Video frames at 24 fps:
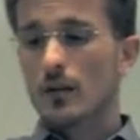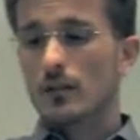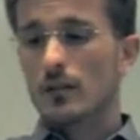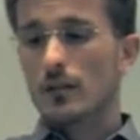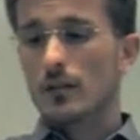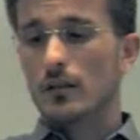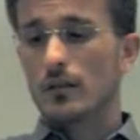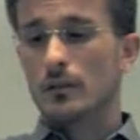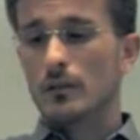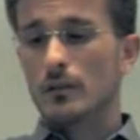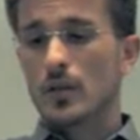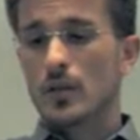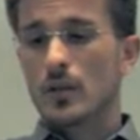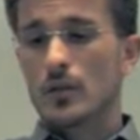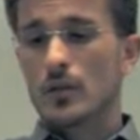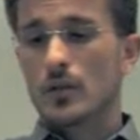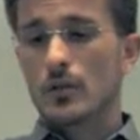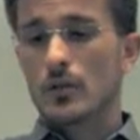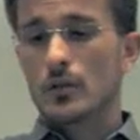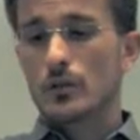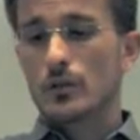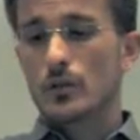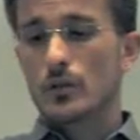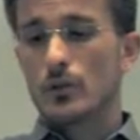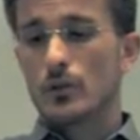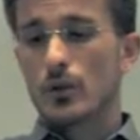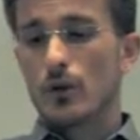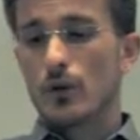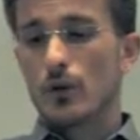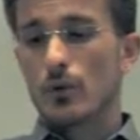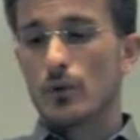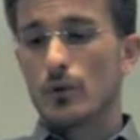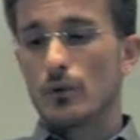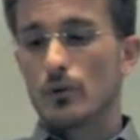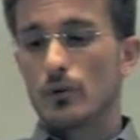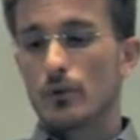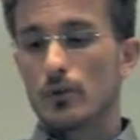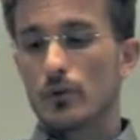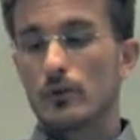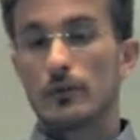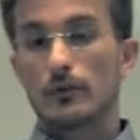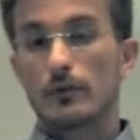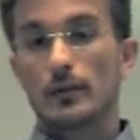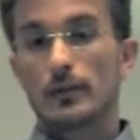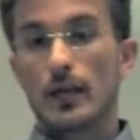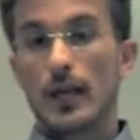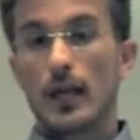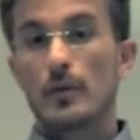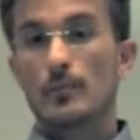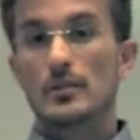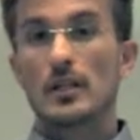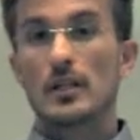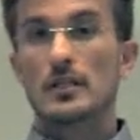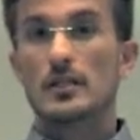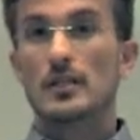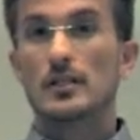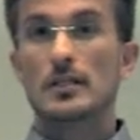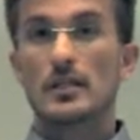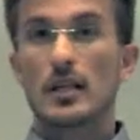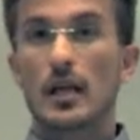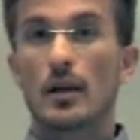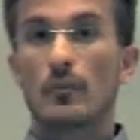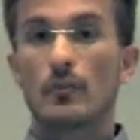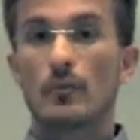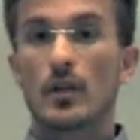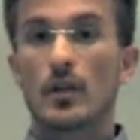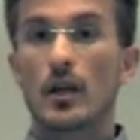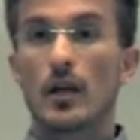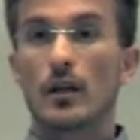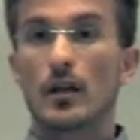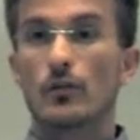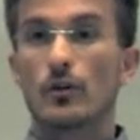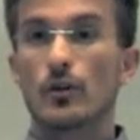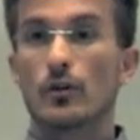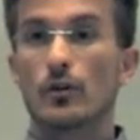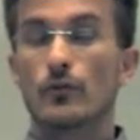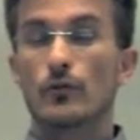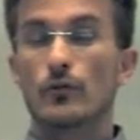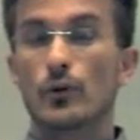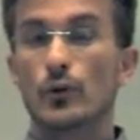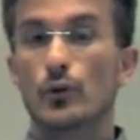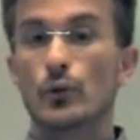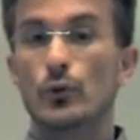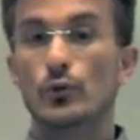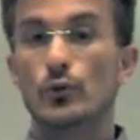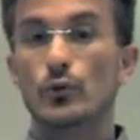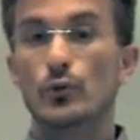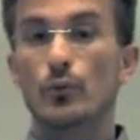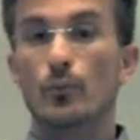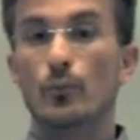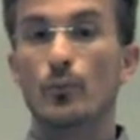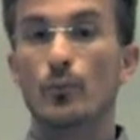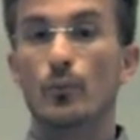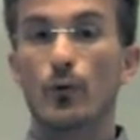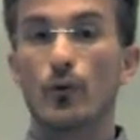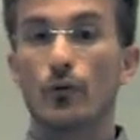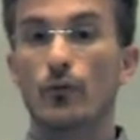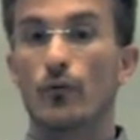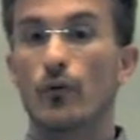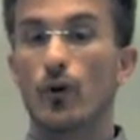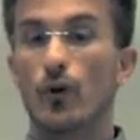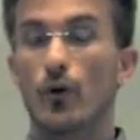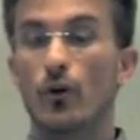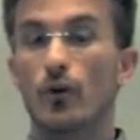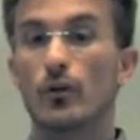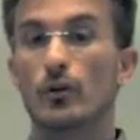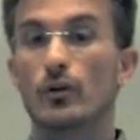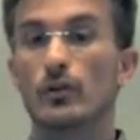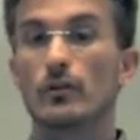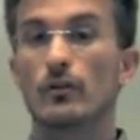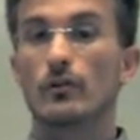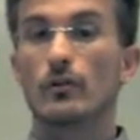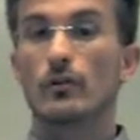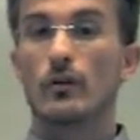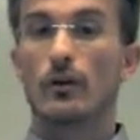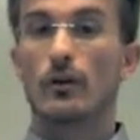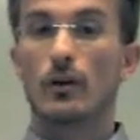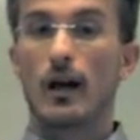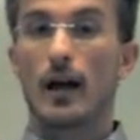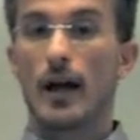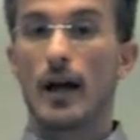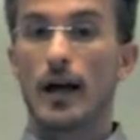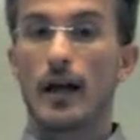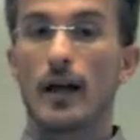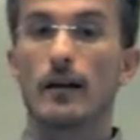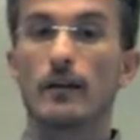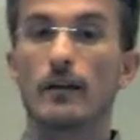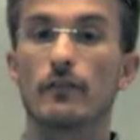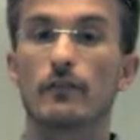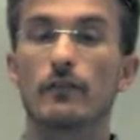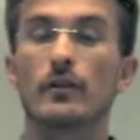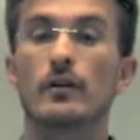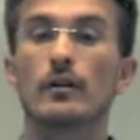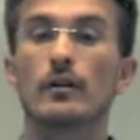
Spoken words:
Um, so games does the same thing. In order for you to move on ahead of